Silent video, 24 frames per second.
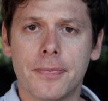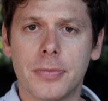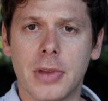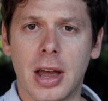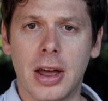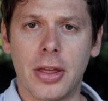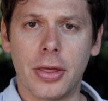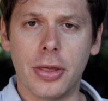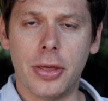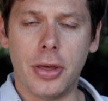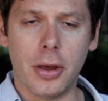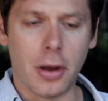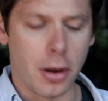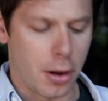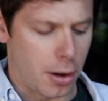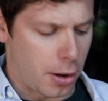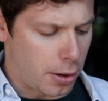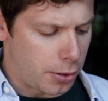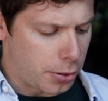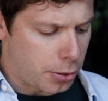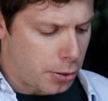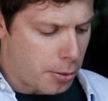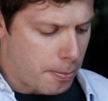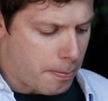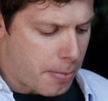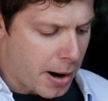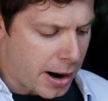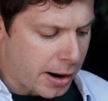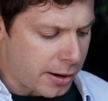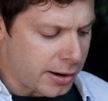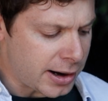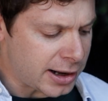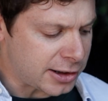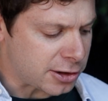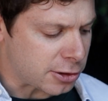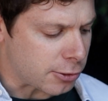And the
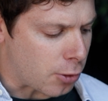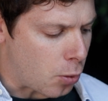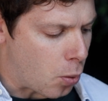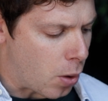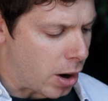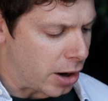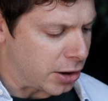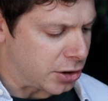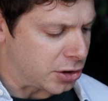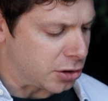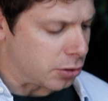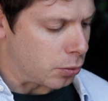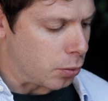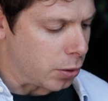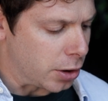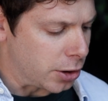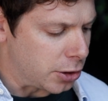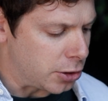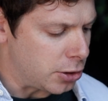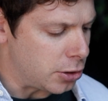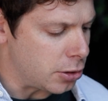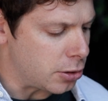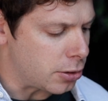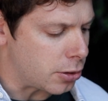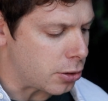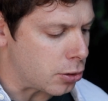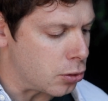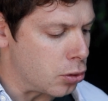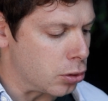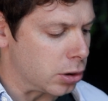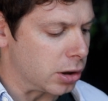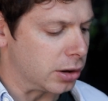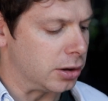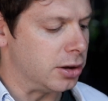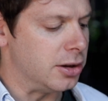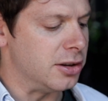butternut squash, when you
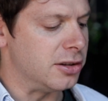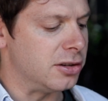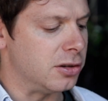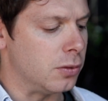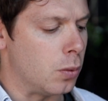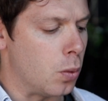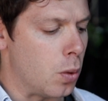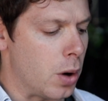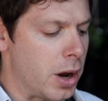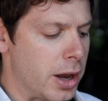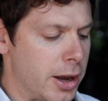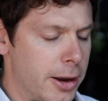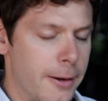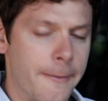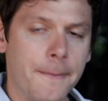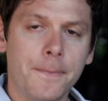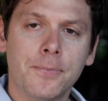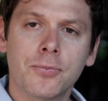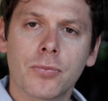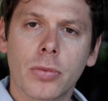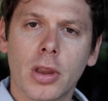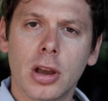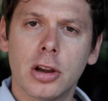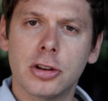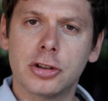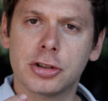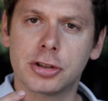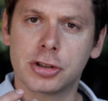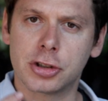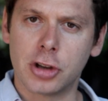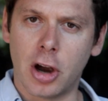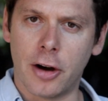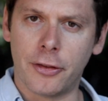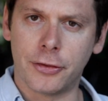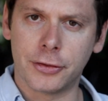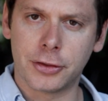cook it this way,
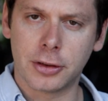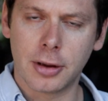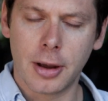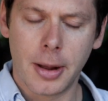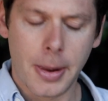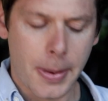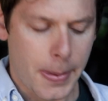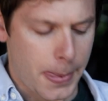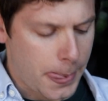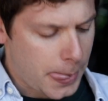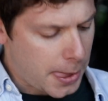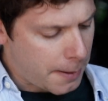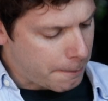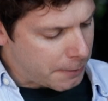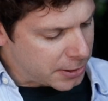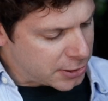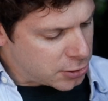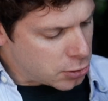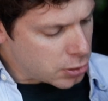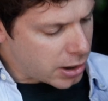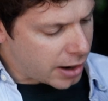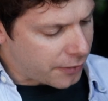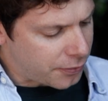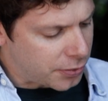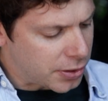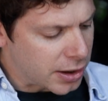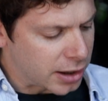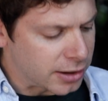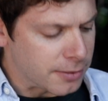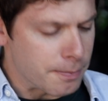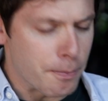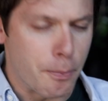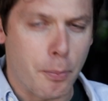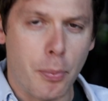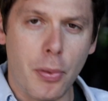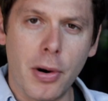soft, but you have
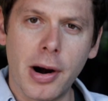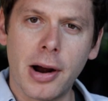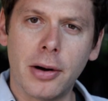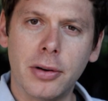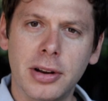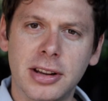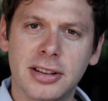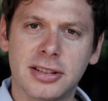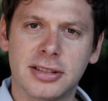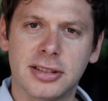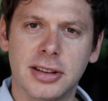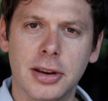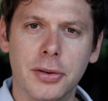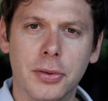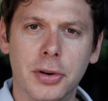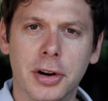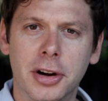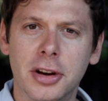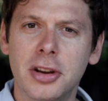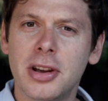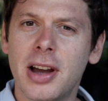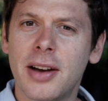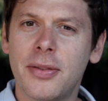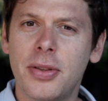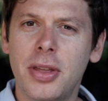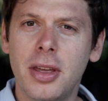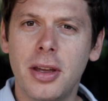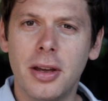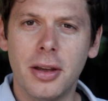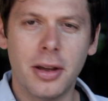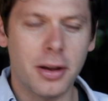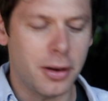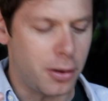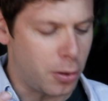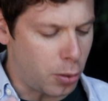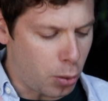that brown exterior, you
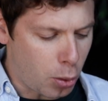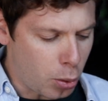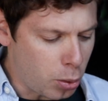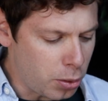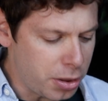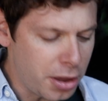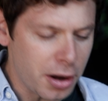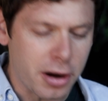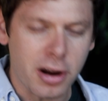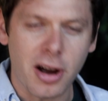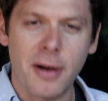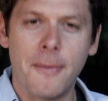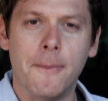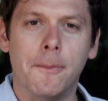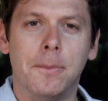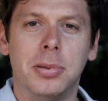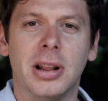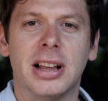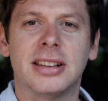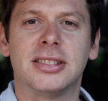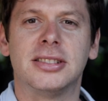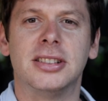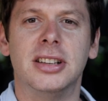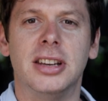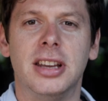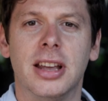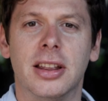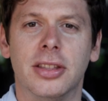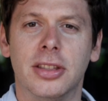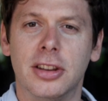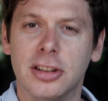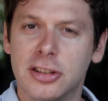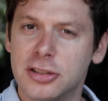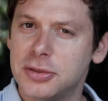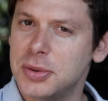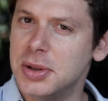have all the complexity
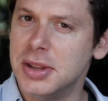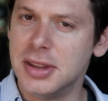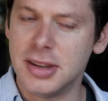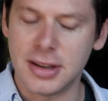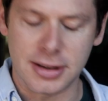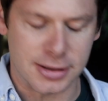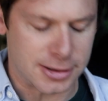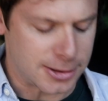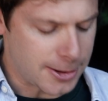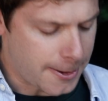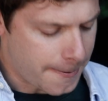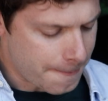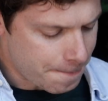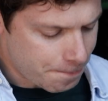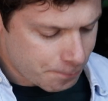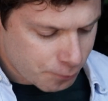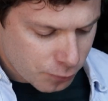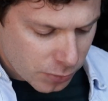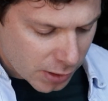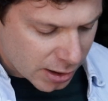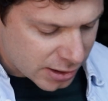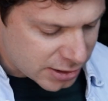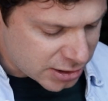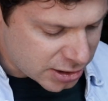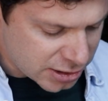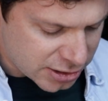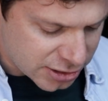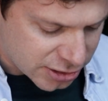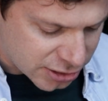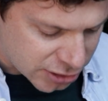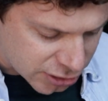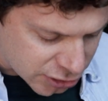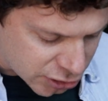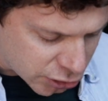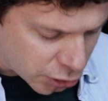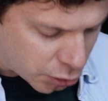and the sweetness,
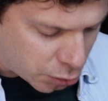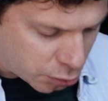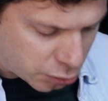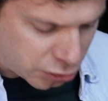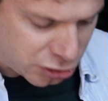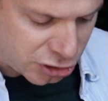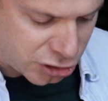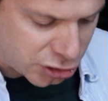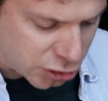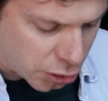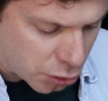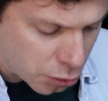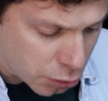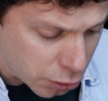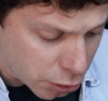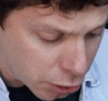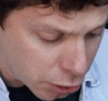just so